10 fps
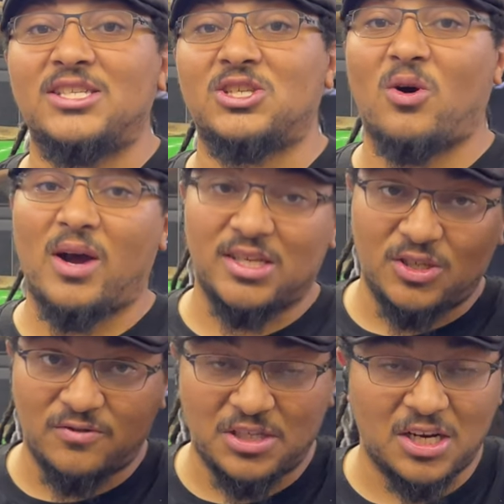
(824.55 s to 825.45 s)
So as
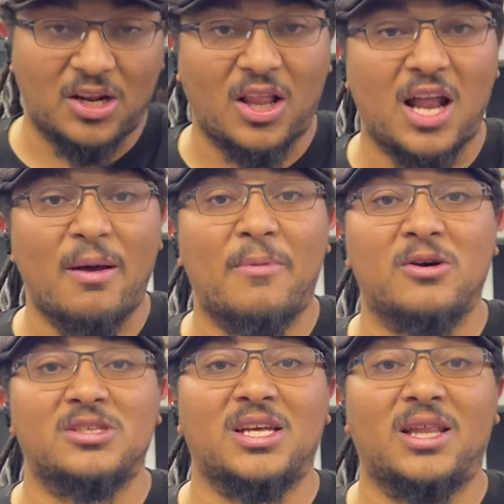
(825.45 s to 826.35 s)
you've seen in a lot of my
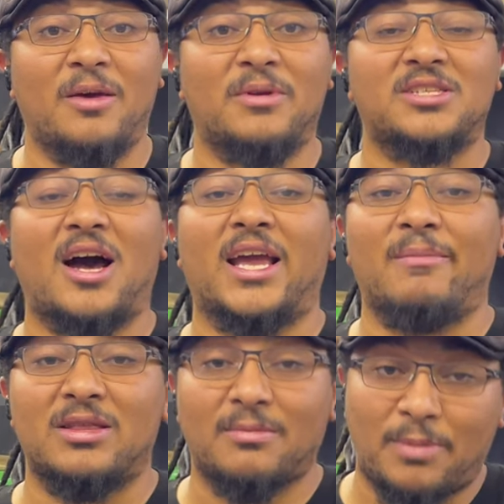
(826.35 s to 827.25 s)
posts lately, I've been talking
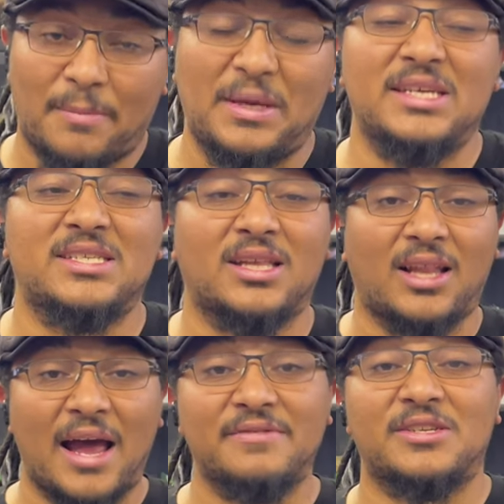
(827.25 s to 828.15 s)
about the puppies and the
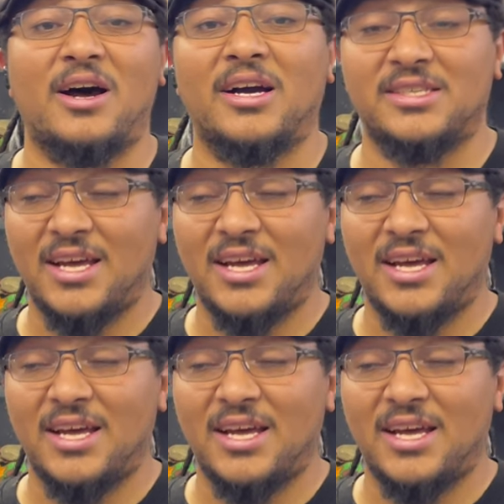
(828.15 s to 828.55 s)
livestock